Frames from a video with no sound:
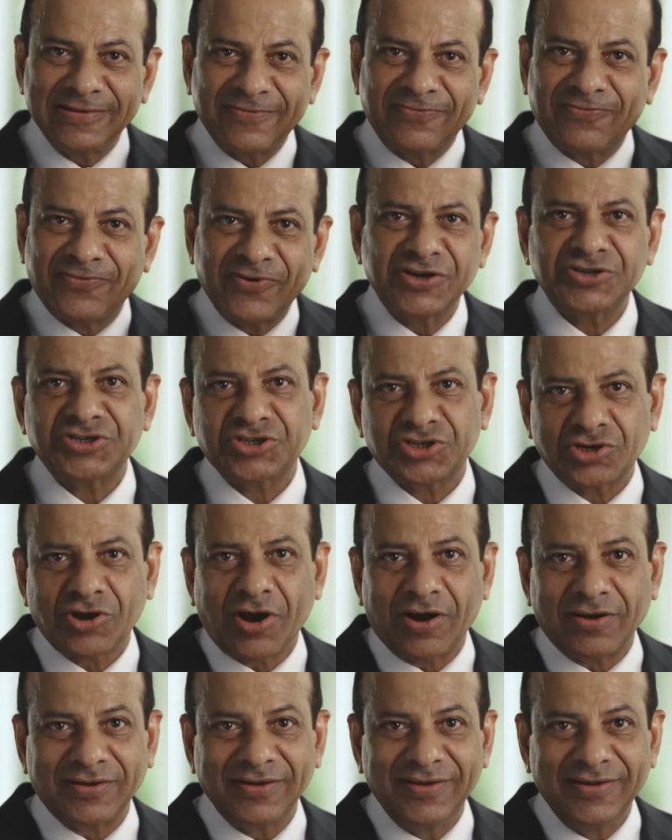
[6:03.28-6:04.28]
the first
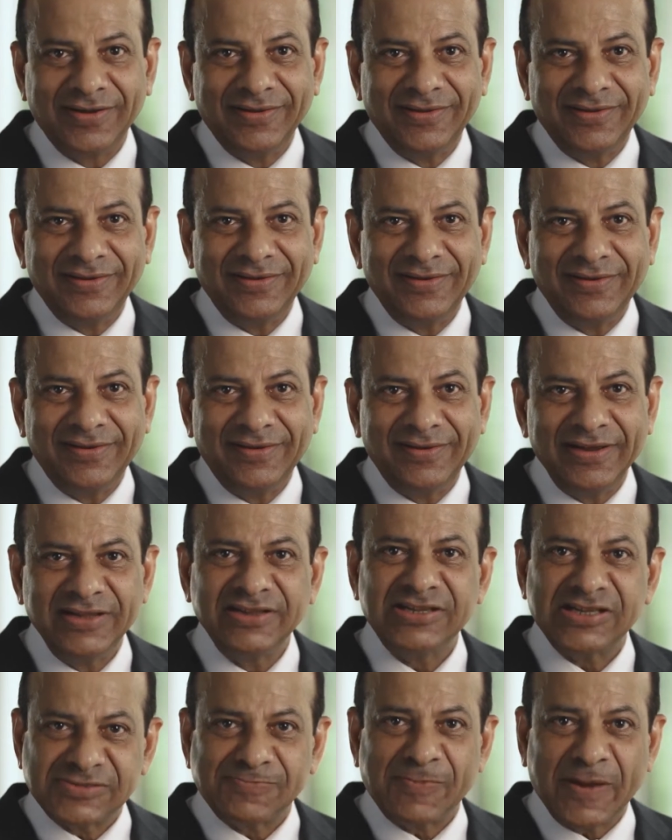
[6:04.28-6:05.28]
shot
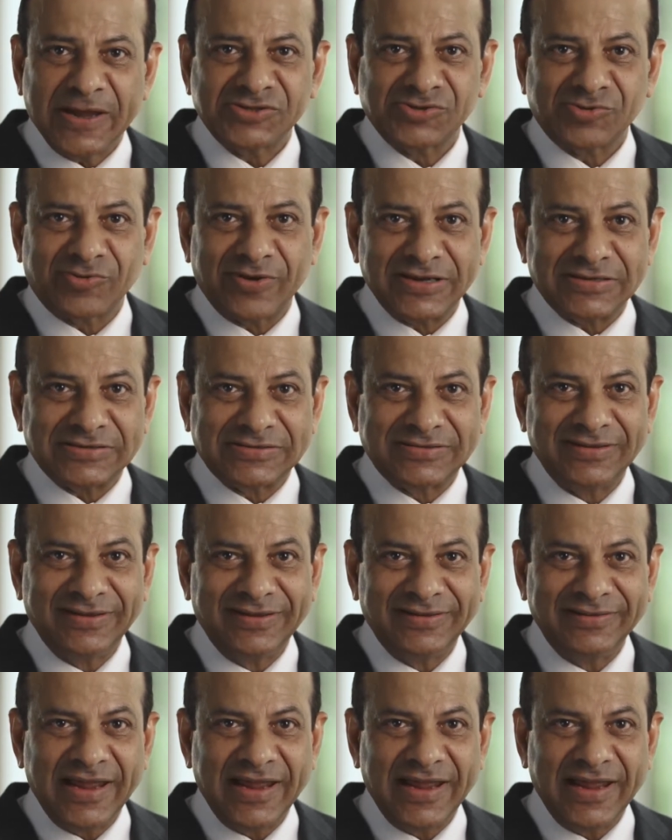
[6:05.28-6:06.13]
in the space race.